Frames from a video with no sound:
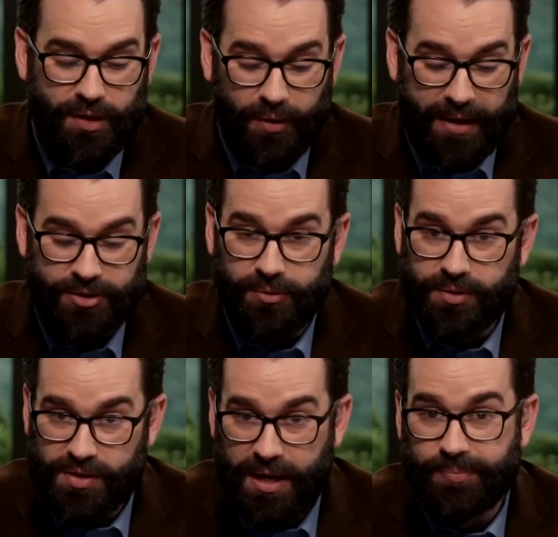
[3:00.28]
No
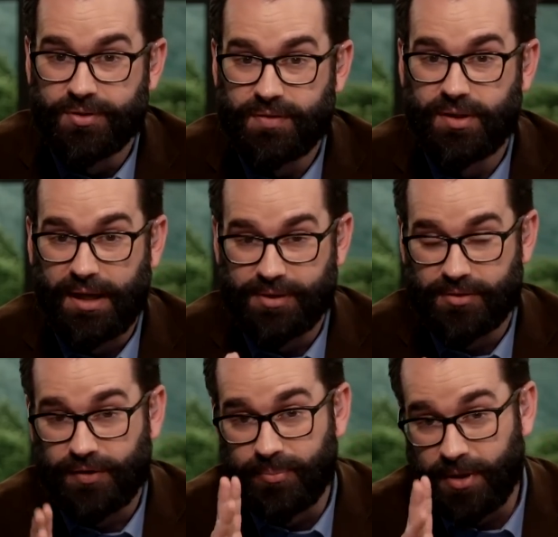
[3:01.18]
actual examples, even though that was
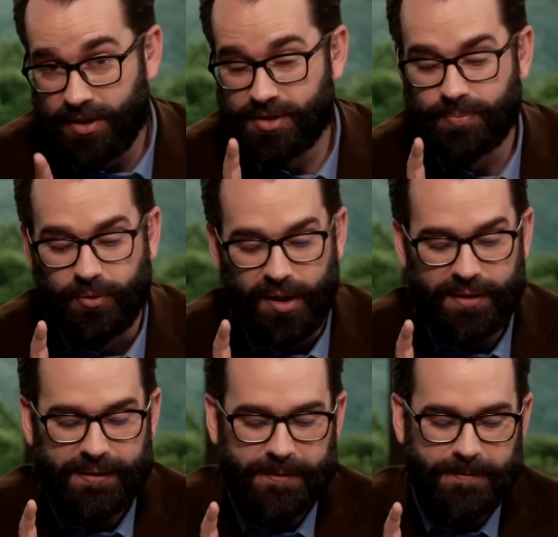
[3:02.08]
how it was framed. But here's the point.